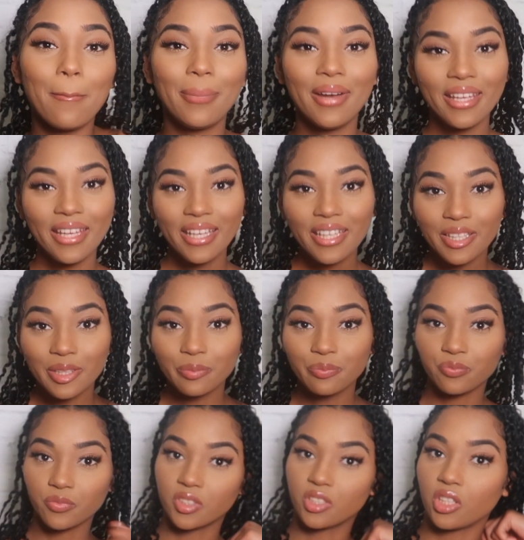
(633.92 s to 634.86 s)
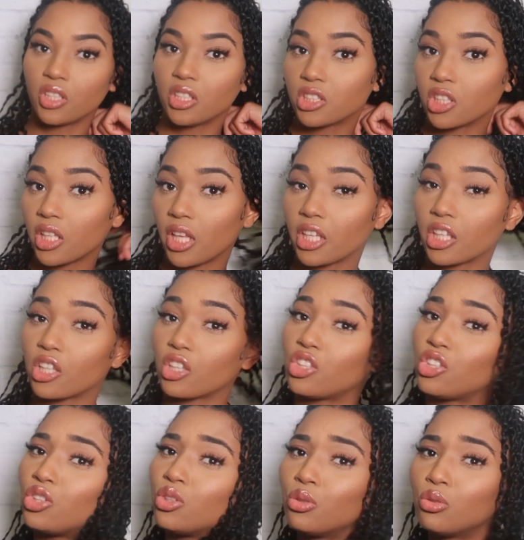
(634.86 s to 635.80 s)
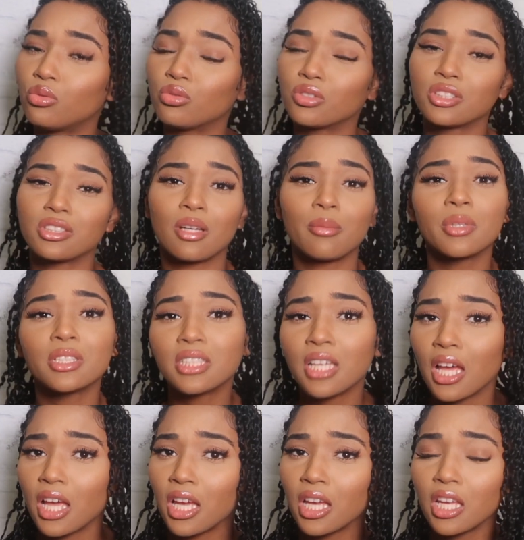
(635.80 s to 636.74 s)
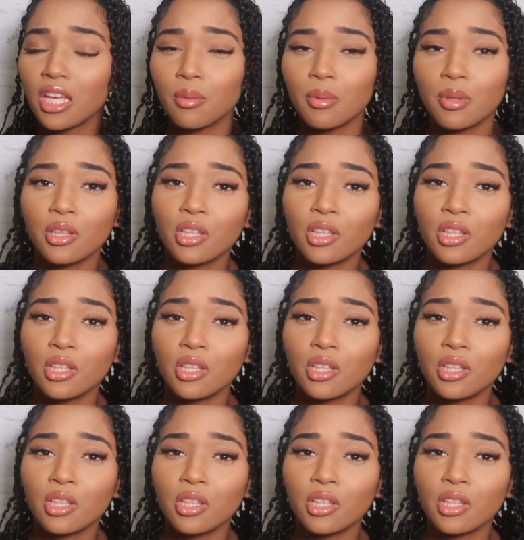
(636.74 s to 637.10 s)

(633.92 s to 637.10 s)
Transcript: But yeah, so these are like cute summertime